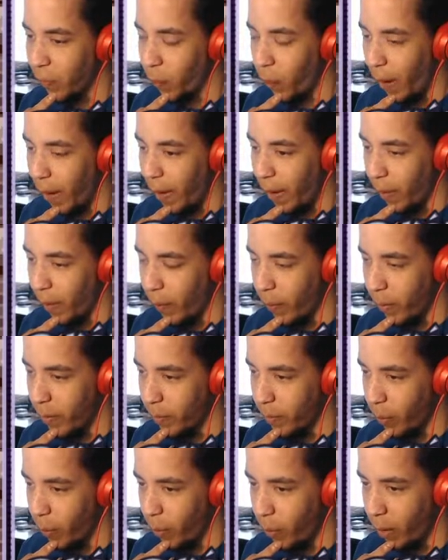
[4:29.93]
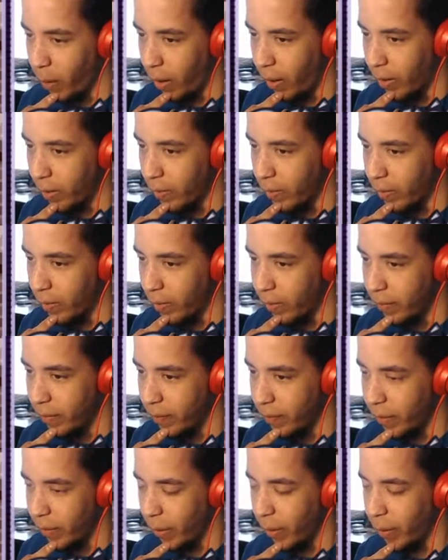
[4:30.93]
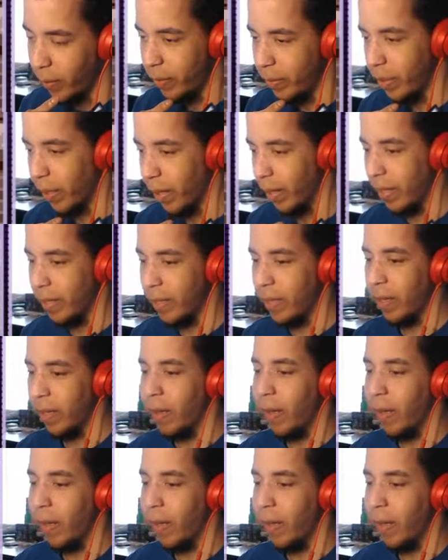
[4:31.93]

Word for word: Wow, what a moron. Oh god.